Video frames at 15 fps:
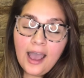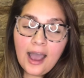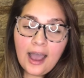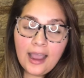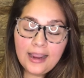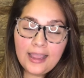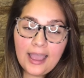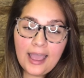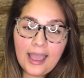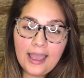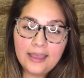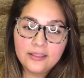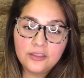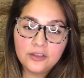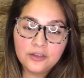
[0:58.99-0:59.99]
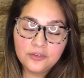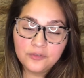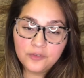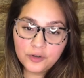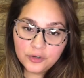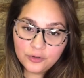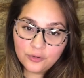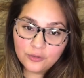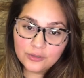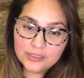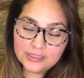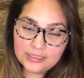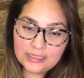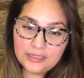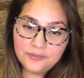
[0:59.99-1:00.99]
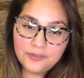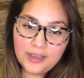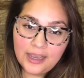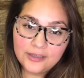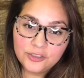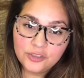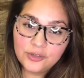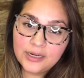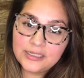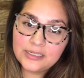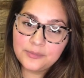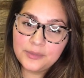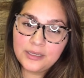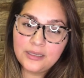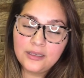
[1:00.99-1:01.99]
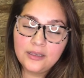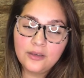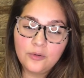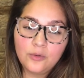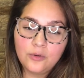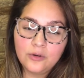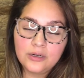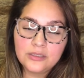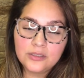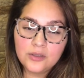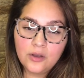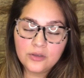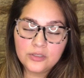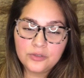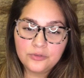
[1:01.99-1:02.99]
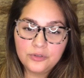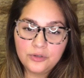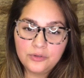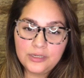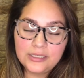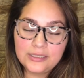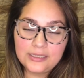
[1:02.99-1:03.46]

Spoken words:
I had the vertical sleeve gastrectomy, or it's also known as the